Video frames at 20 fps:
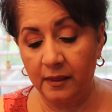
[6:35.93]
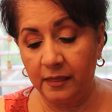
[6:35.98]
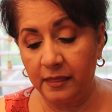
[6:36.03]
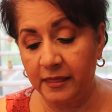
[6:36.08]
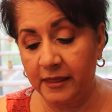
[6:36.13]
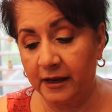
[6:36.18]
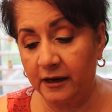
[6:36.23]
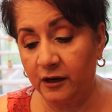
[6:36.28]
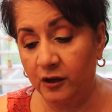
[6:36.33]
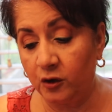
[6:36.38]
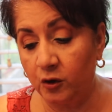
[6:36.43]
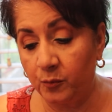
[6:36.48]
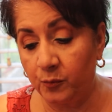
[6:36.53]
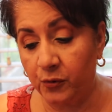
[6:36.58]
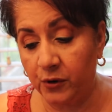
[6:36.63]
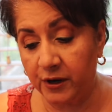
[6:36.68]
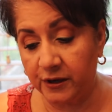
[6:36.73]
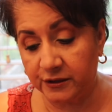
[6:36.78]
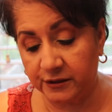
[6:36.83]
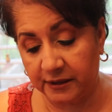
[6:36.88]
the
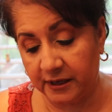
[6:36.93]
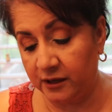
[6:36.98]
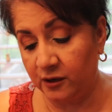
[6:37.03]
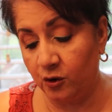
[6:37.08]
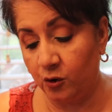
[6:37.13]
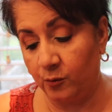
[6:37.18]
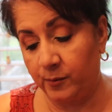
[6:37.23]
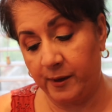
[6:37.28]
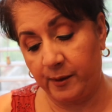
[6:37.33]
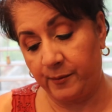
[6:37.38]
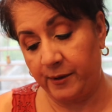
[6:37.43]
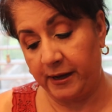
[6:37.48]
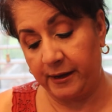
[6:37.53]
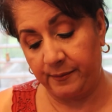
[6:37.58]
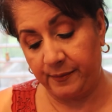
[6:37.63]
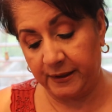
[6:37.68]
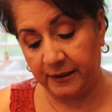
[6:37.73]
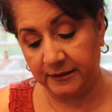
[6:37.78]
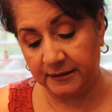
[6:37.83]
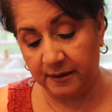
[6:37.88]
little brush can go
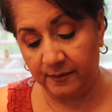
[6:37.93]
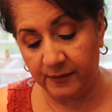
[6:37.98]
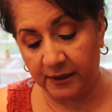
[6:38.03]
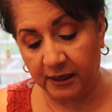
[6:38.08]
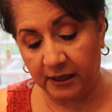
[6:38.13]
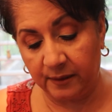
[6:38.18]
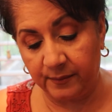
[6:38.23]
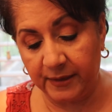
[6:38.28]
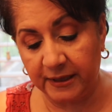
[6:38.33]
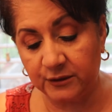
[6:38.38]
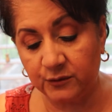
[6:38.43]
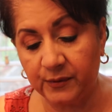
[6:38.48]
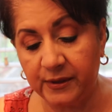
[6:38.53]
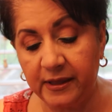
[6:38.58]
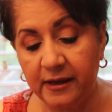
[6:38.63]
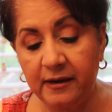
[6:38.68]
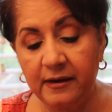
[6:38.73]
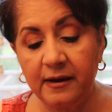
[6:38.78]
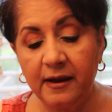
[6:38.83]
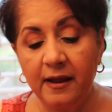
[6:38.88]
bye-bye because I'm not going to mess
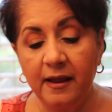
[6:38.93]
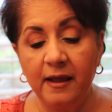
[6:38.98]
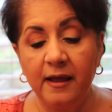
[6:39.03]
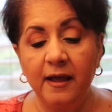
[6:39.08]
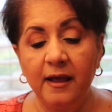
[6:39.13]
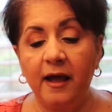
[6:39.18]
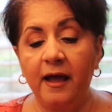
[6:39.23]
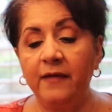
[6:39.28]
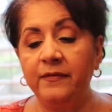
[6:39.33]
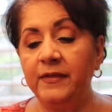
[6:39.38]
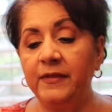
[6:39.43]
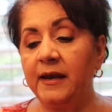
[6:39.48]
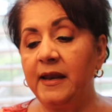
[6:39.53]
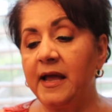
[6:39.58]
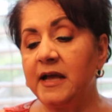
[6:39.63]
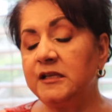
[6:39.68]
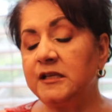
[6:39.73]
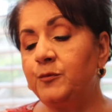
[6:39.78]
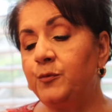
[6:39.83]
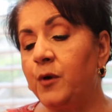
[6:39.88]
with it. And the
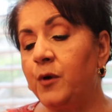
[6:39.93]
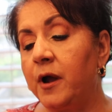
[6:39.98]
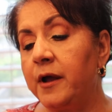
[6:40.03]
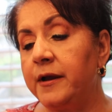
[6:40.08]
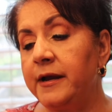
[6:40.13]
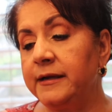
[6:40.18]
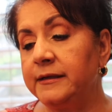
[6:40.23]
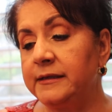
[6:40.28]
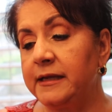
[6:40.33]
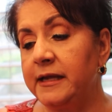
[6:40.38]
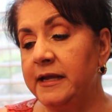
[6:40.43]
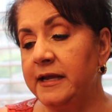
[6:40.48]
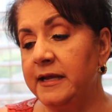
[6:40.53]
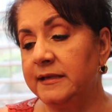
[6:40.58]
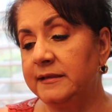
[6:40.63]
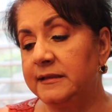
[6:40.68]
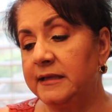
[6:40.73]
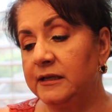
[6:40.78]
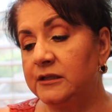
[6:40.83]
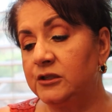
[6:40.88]
last product
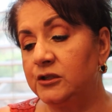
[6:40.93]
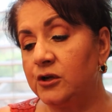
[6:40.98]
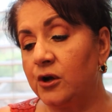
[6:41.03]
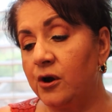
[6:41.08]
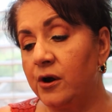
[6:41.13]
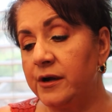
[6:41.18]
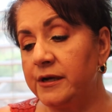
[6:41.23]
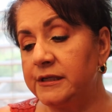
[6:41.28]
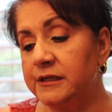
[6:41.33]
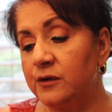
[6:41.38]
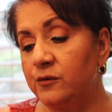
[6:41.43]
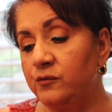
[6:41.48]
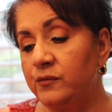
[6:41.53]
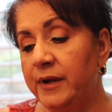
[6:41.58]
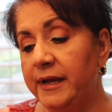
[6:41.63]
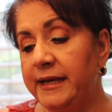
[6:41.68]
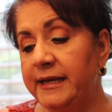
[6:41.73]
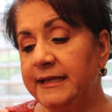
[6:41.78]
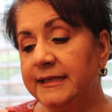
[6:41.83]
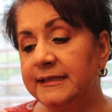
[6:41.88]
is the Tarte
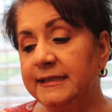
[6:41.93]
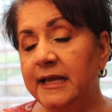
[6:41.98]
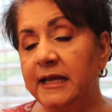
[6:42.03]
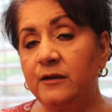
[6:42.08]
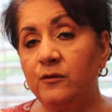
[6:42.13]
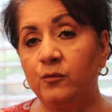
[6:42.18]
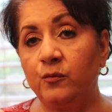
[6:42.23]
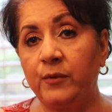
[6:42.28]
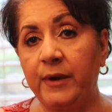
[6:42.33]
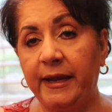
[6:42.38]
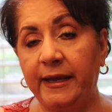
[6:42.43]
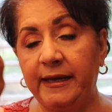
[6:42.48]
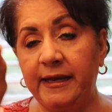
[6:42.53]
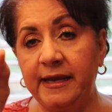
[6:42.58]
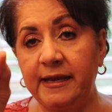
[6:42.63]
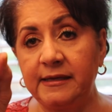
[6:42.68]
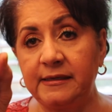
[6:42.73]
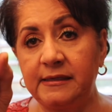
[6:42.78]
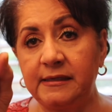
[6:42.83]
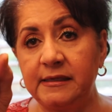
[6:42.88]
Ready Set
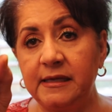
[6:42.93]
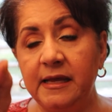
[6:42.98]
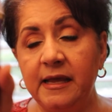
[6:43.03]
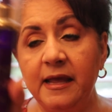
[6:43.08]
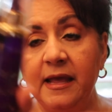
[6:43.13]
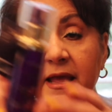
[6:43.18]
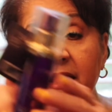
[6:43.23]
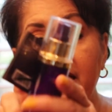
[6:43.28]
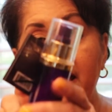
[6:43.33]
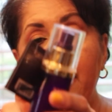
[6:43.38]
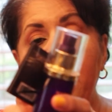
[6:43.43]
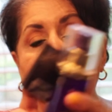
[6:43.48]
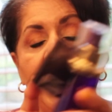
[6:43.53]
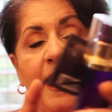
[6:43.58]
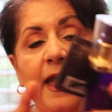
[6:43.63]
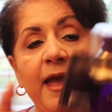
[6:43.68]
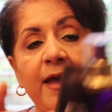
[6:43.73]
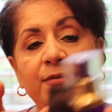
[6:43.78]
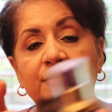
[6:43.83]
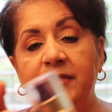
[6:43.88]
Radiant.
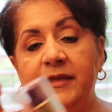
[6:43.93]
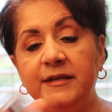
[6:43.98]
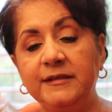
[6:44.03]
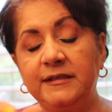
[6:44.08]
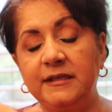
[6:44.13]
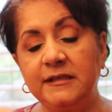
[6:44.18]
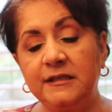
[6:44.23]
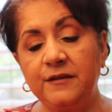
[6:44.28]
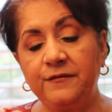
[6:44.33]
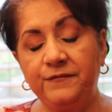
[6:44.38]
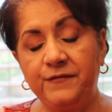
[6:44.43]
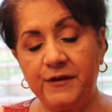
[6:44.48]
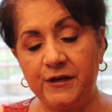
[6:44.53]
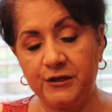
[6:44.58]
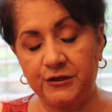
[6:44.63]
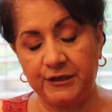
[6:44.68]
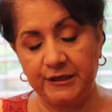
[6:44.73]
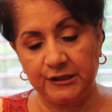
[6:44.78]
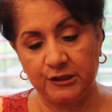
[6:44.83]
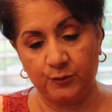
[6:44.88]
And this is a
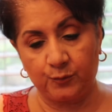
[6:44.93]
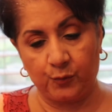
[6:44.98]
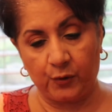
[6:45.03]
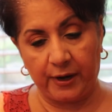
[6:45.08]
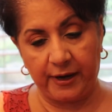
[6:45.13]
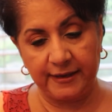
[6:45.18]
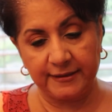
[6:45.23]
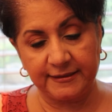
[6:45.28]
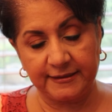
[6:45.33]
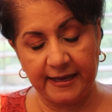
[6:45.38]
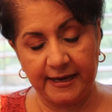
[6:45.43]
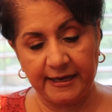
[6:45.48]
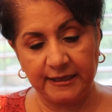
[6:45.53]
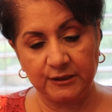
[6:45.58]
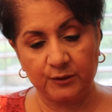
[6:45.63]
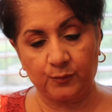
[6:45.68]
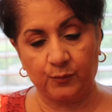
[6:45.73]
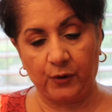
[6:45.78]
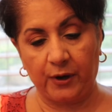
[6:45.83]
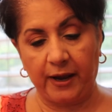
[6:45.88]
finishing spray, a
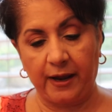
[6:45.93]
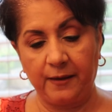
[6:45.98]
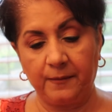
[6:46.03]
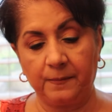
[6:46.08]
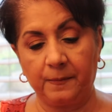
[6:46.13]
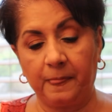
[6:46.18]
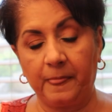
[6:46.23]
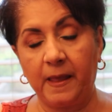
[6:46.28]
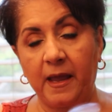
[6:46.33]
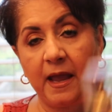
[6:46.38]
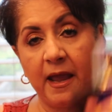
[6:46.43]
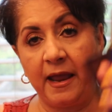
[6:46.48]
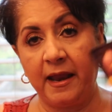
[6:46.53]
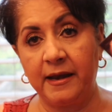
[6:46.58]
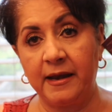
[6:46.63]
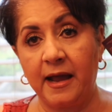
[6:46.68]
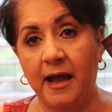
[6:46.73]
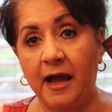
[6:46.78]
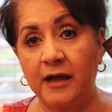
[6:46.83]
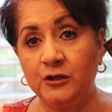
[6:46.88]
setting spray.
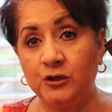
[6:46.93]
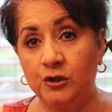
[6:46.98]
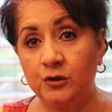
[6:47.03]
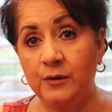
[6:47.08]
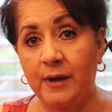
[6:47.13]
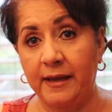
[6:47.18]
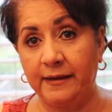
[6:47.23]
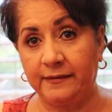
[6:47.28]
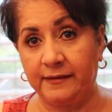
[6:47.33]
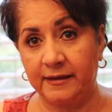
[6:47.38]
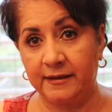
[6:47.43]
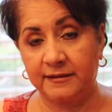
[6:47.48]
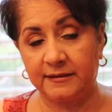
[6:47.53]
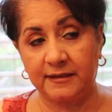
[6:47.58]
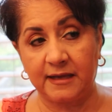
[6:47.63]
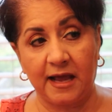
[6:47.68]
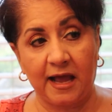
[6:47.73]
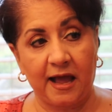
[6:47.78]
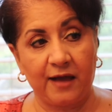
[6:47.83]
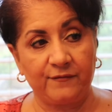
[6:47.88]
And I do like
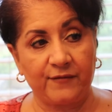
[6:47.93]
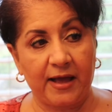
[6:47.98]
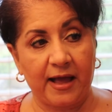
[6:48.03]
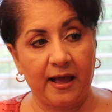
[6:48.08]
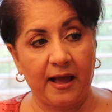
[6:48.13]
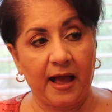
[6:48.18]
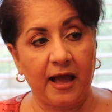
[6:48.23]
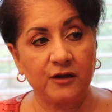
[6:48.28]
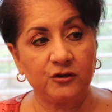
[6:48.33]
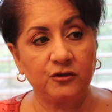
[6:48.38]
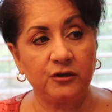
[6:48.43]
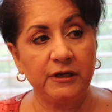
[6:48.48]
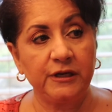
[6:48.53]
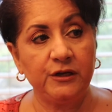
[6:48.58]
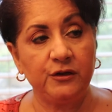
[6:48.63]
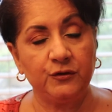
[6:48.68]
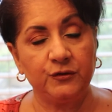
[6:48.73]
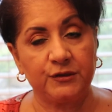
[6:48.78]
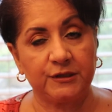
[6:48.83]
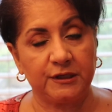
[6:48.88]
this. I have actually
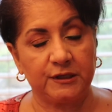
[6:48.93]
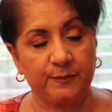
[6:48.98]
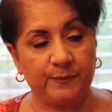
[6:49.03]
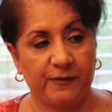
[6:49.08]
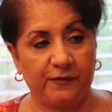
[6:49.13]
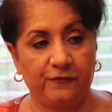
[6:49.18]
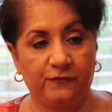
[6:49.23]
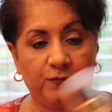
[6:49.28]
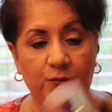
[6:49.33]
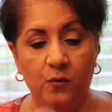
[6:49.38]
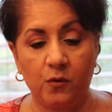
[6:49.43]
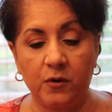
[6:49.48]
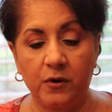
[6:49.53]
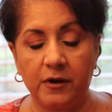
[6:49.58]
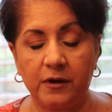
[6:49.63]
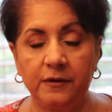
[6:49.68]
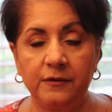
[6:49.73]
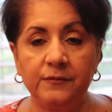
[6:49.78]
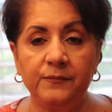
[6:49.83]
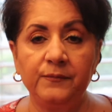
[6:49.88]
used this
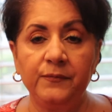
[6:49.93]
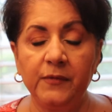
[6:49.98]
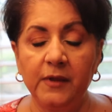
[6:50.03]
before